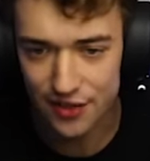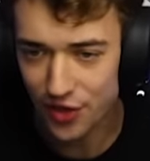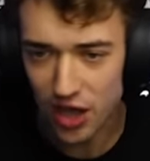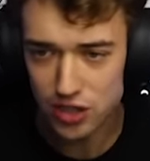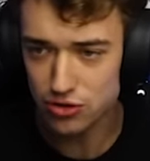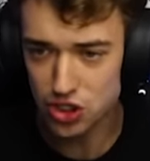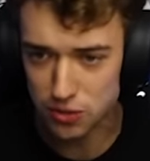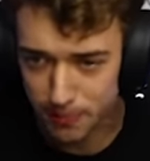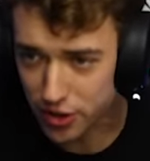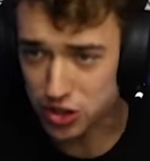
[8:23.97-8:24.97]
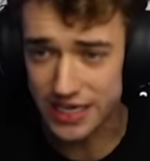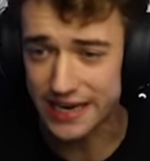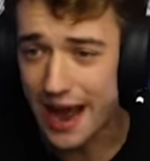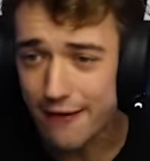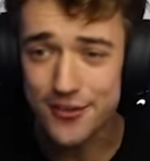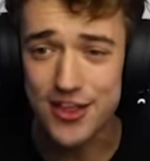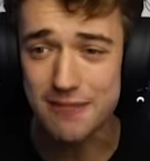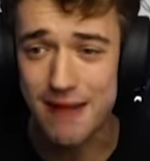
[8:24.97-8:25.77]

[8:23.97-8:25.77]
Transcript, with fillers: I thought you were just supposed to eat everything,